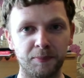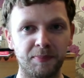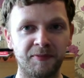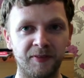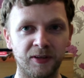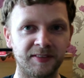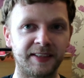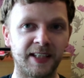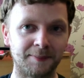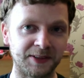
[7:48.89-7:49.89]
but before the
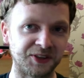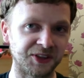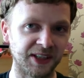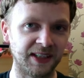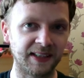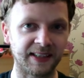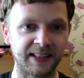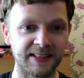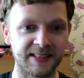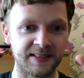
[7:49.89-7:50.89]
damage
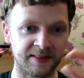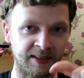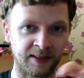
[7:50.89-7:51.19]
gets